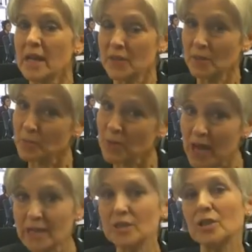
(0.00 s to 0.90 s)
The
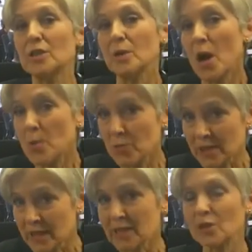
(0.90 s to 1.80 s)
predator
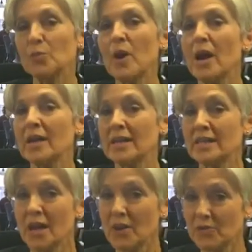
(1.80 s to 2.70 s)
political parties
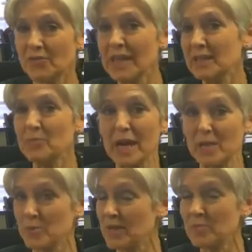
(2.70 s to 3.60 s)
funded by
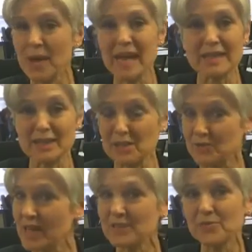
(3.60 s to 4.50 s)
the big banks and the
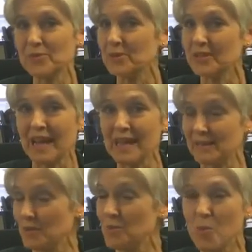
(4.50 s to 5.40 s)
fossil fuel
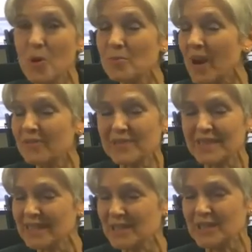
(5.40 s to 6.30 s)
giants and the war
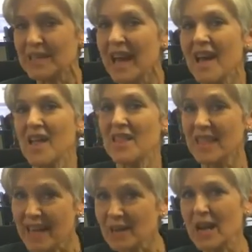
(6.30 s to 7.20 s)
profiteers,
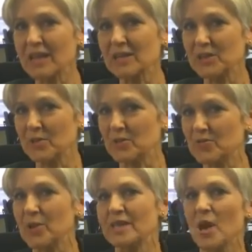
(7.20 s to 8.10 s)
they are not going to do it
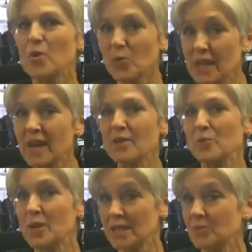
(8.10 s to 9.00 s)
for us. We are the
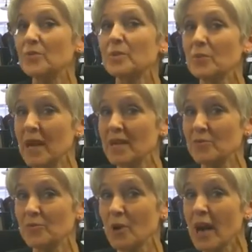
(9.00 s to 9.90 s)
ones we've been waiting
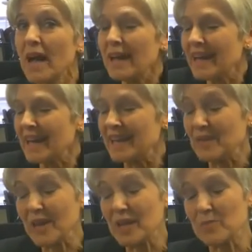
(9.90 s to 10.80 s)
for. And
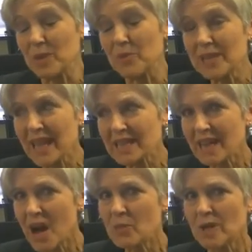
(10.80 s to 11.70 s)
if I can make one last
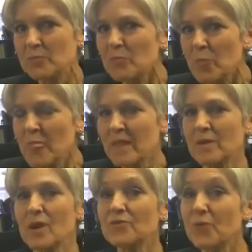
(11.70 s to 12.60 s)
comment,
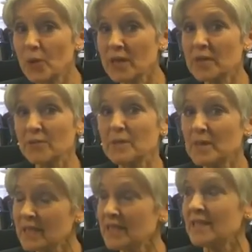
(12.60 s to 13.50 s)
there are 43
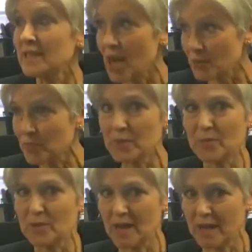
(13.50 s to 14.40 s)
million young
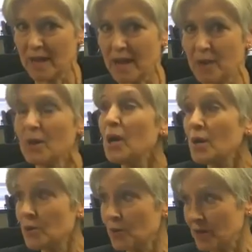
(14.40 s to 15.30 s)
people right now
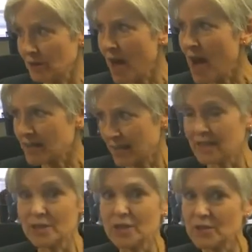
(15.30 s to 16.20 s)
who are locked
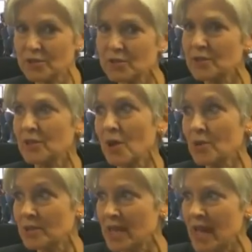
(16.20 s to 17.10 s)
into student
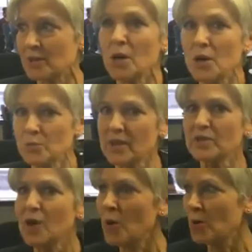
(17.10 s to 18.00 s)
loan debt with
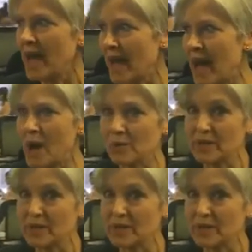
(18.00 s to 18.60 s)
no way out.